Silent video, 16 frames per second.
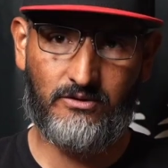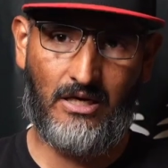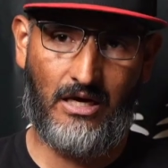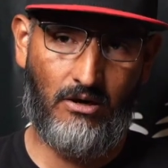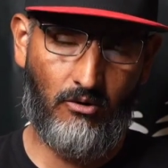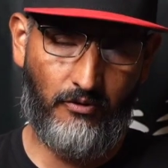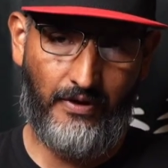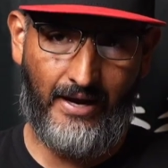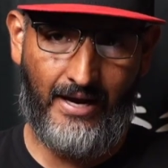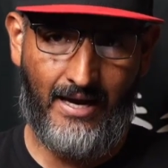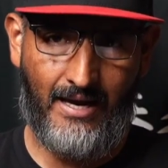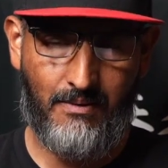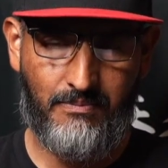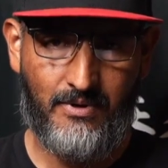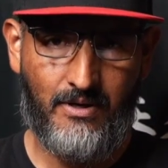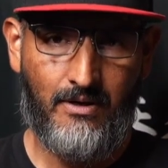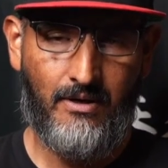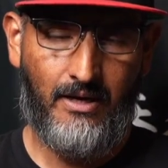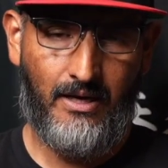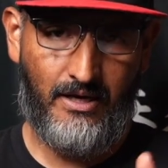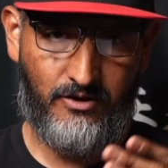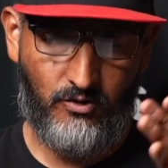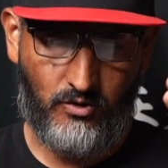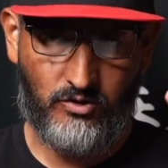Download the app,
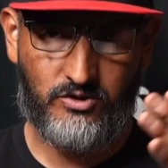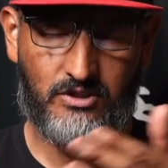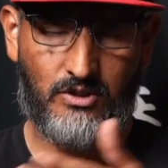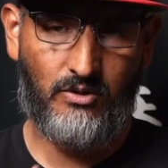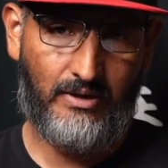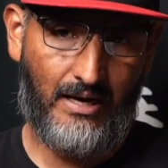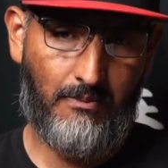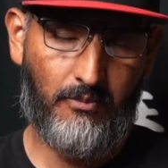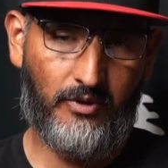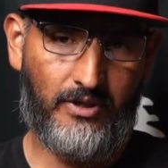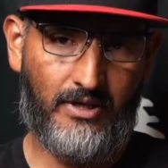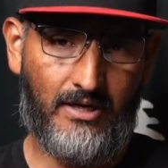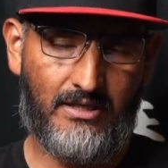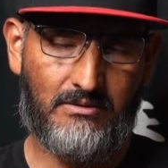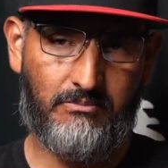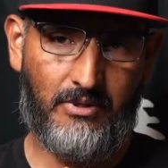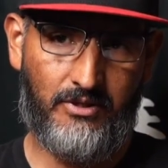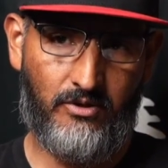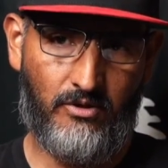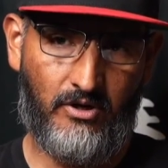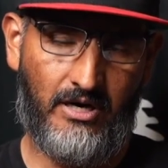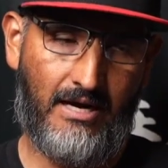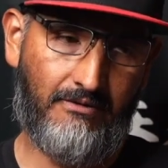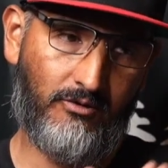and you can still camp with us, but you're
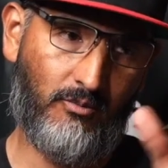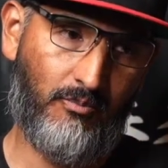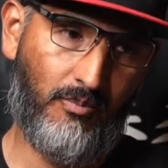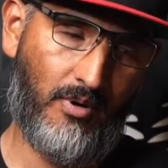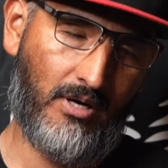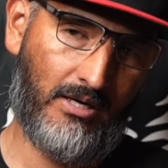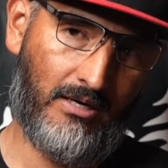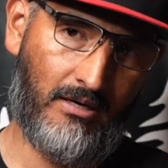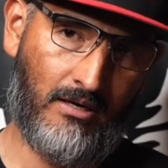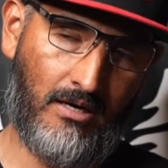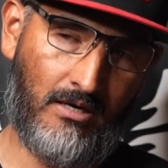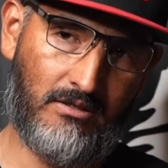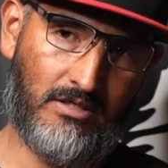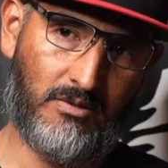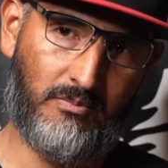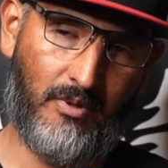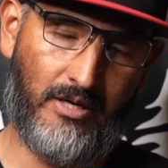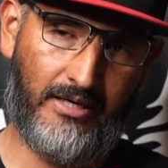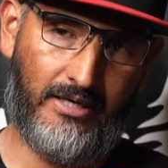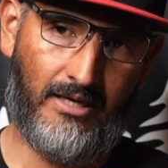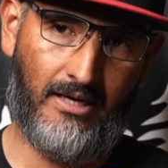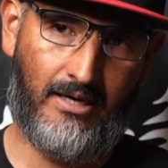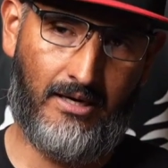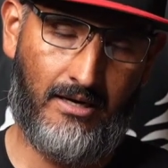gonna have to park at Hunter's
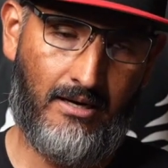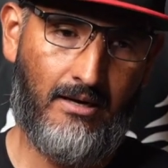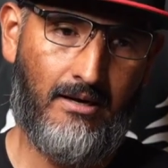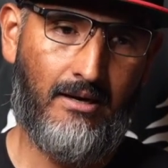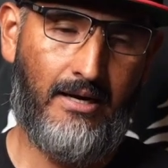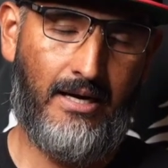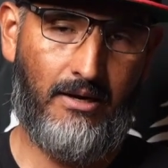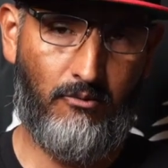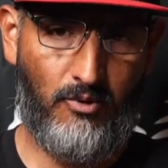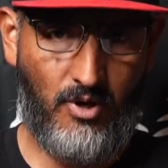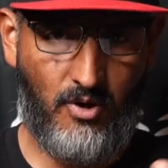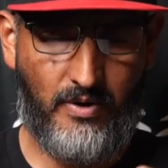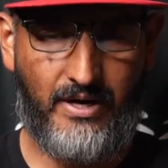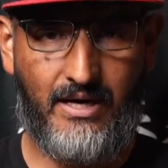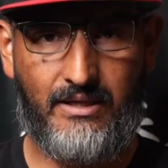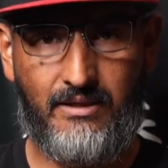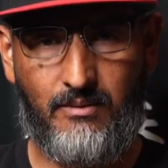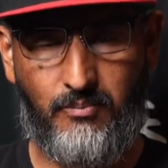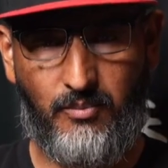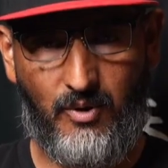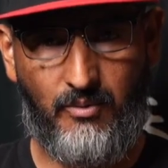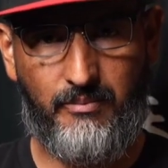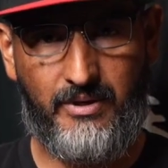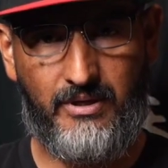parking lot. And we already got the
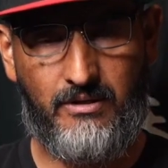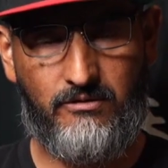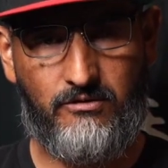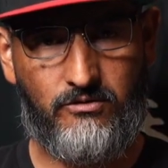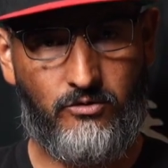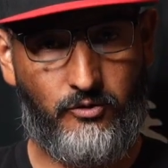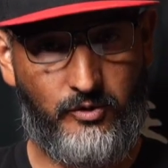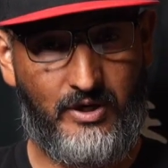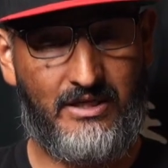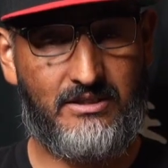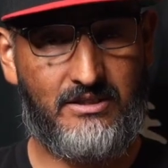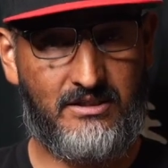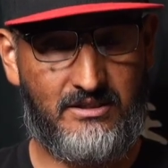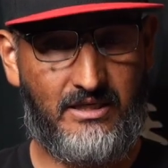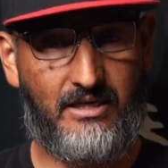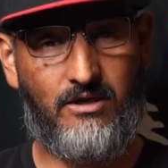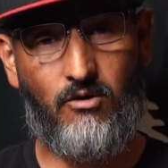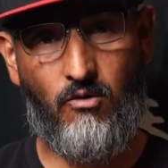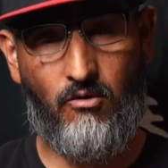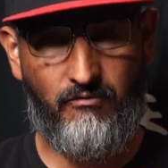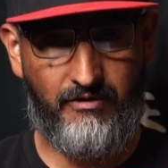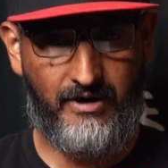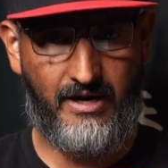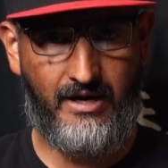permit, so you guys can stay there
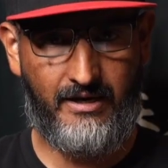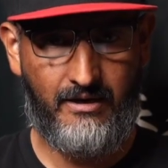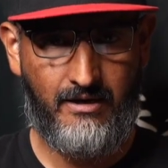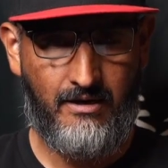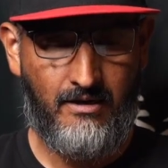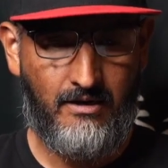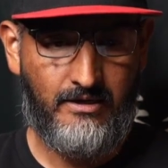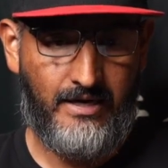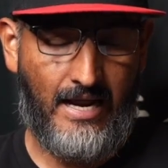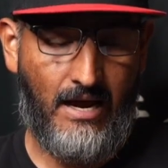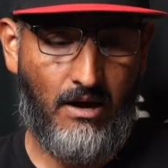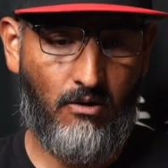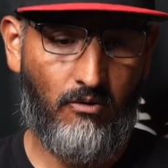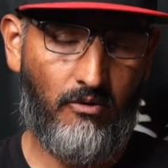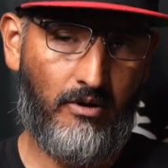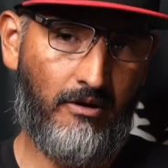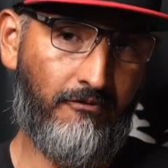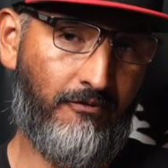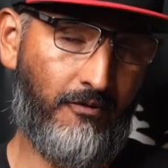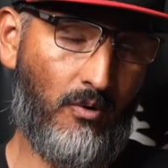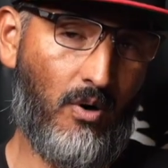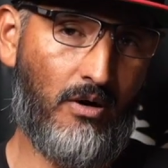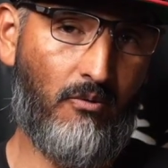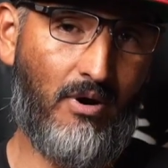overnight. Now, if
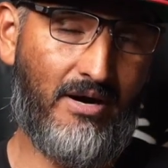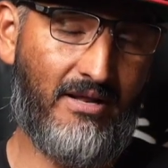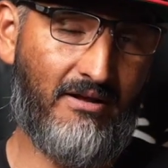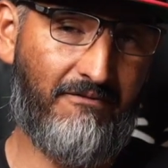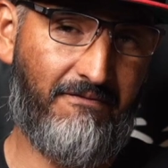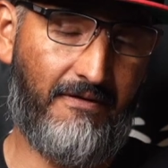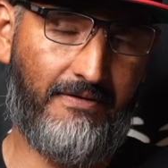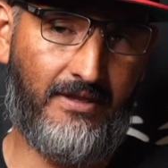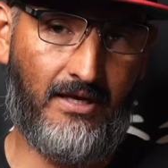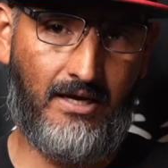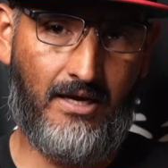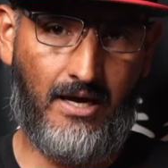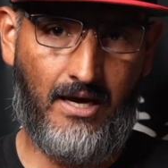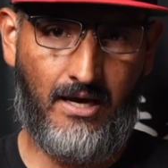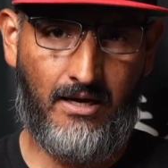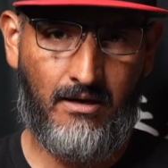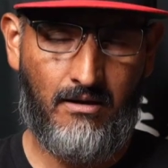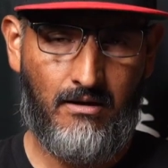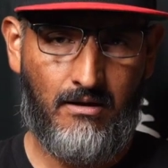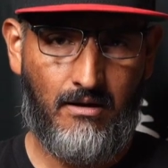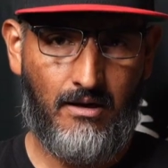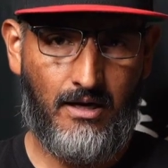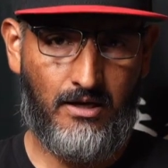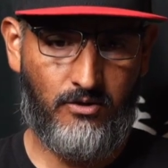you are running the 50K
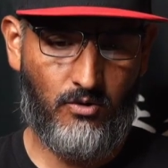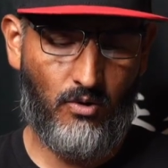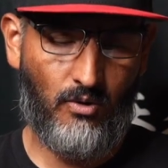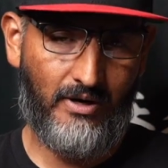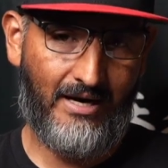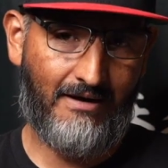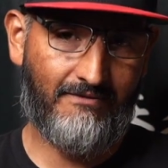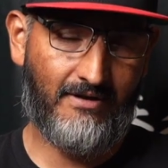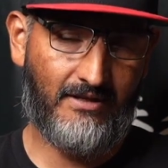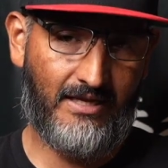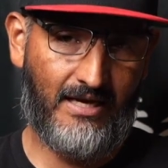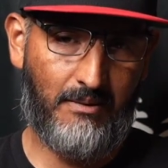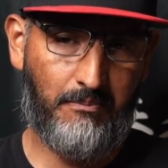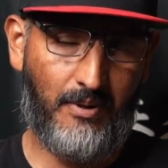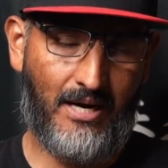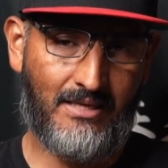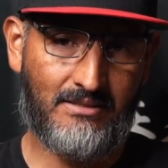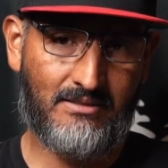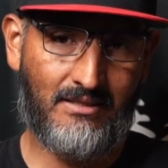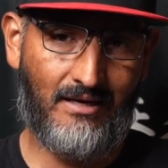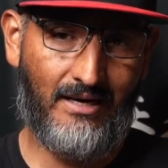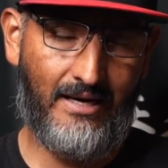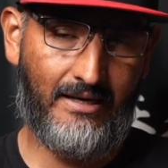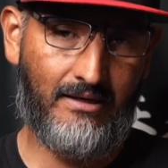and you only have the day pass,
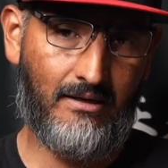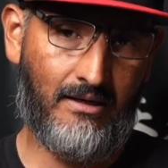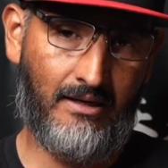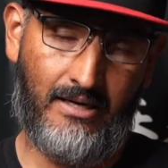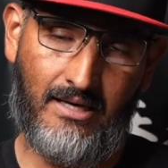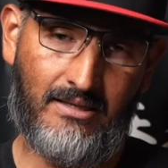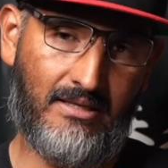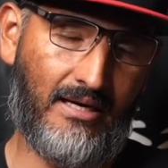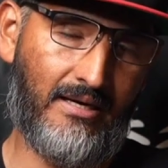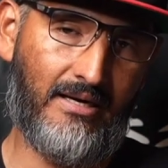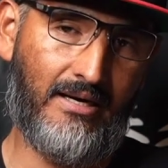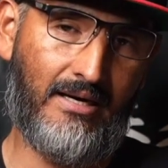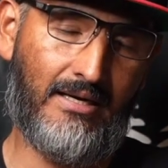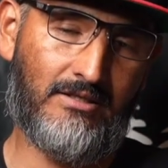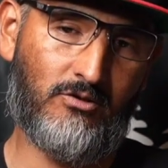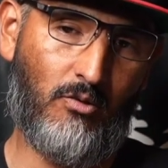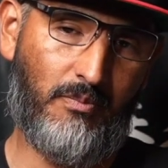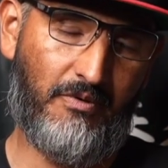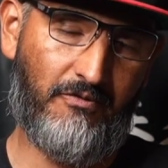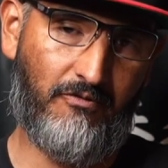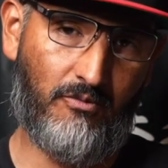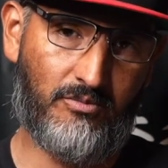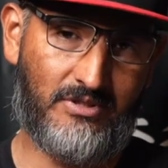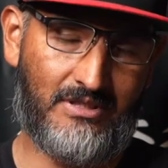the lake again technically is
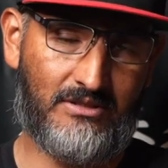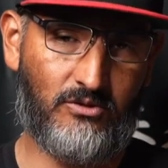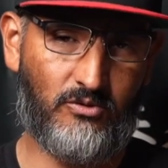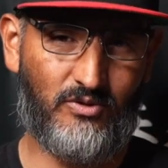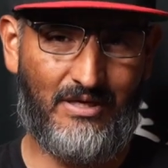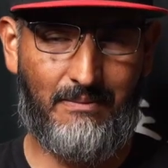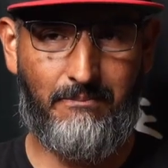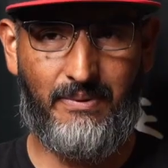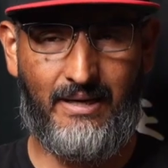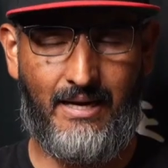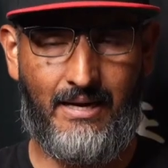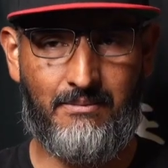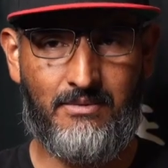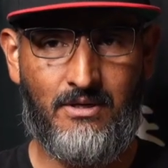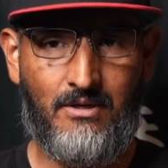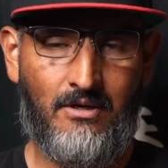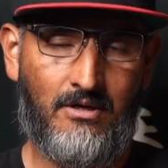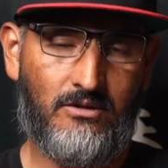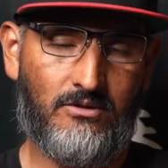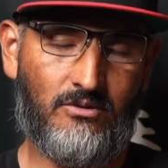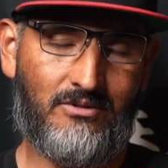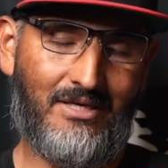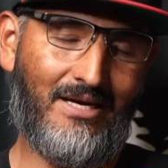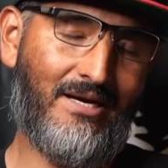open from 6 to 10 p.m.
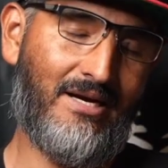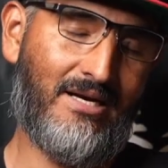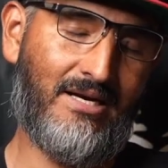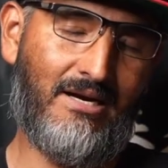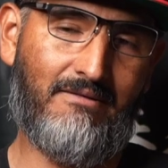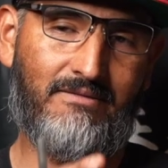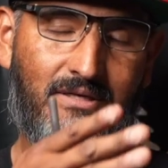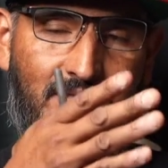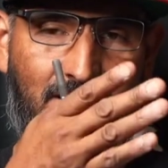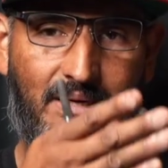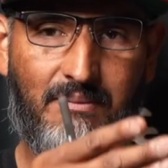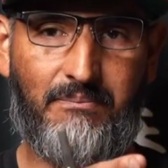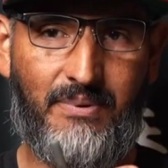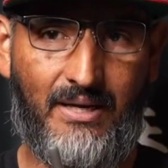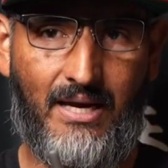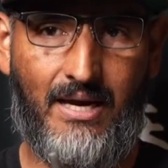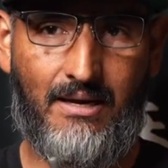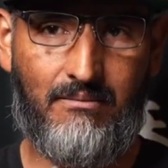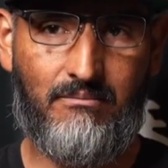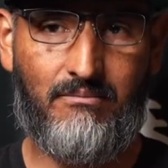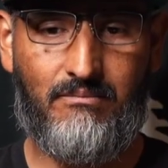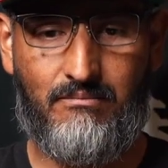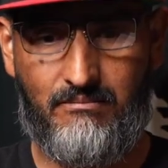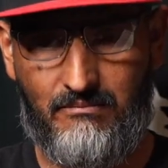So technically after 10
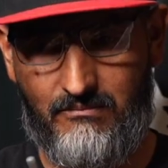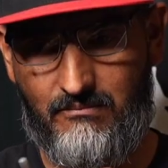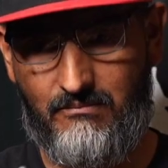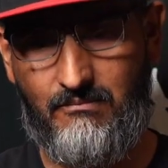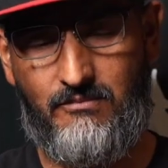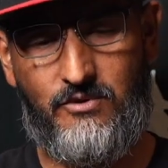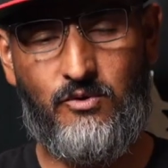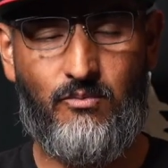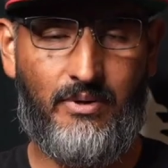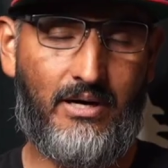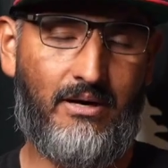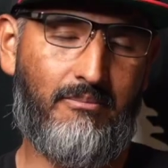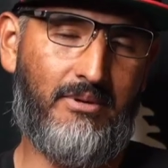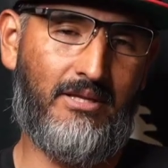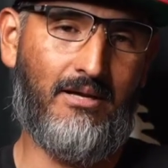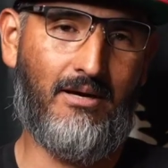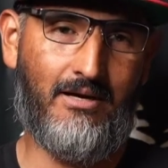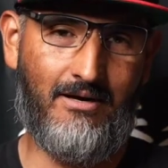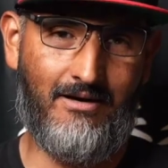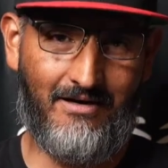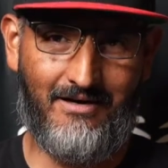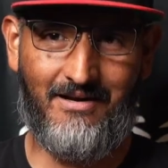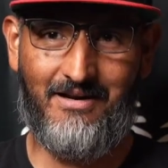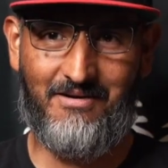p.m. you better be done
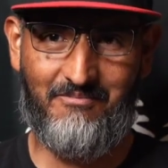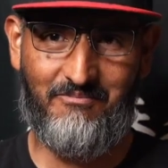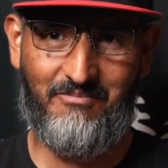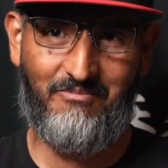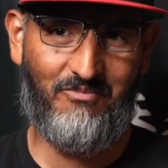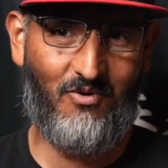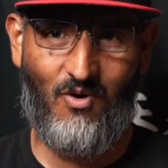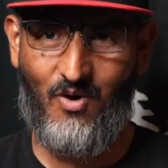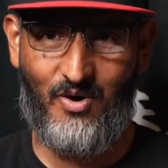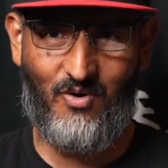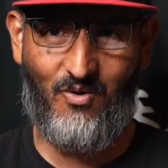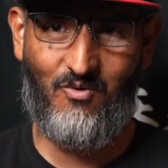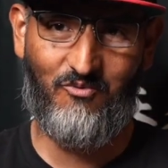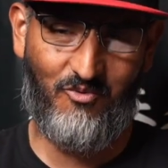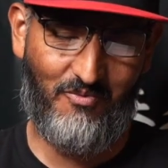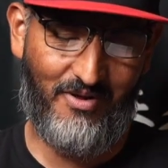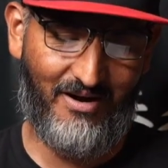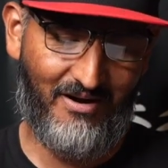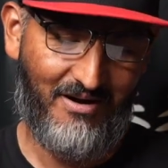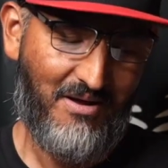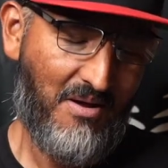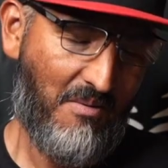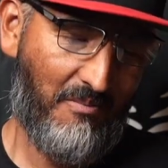and then going home from there.